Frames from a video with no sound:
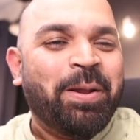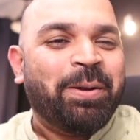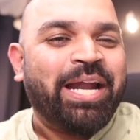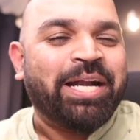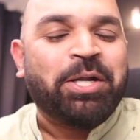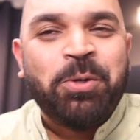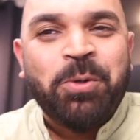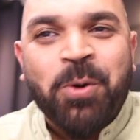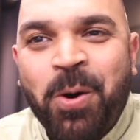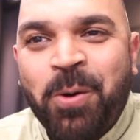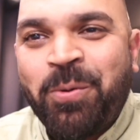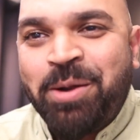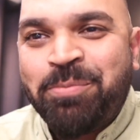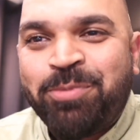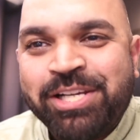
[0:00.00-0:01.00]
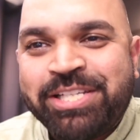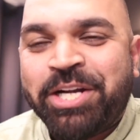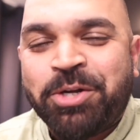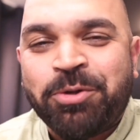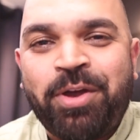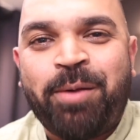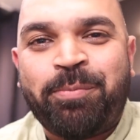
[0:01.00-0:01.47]
Let no one bullshit
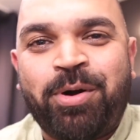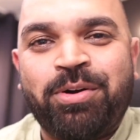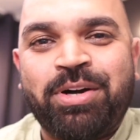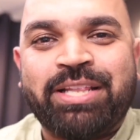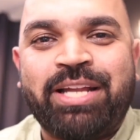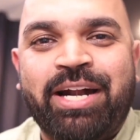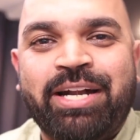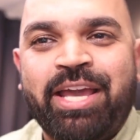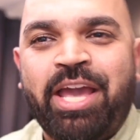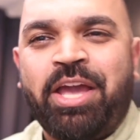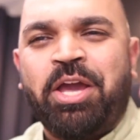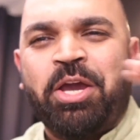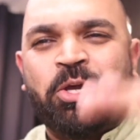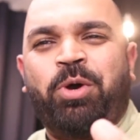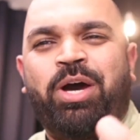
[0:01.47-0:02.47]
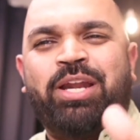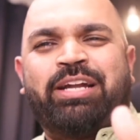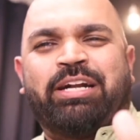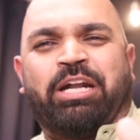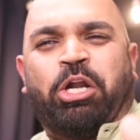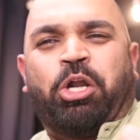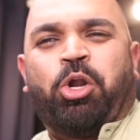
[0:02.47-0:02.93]
you about that, hey, you are
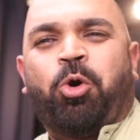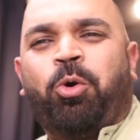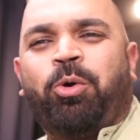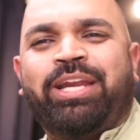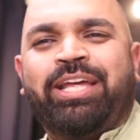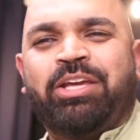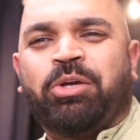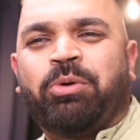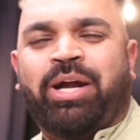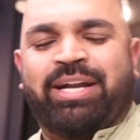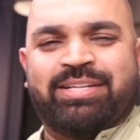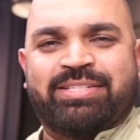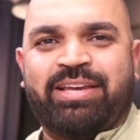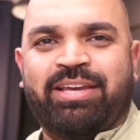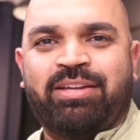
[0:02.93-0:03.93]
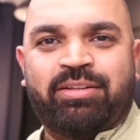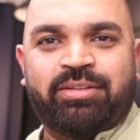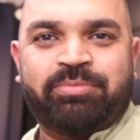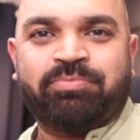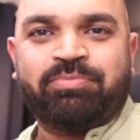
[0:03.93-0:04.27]
that lowly UI designer.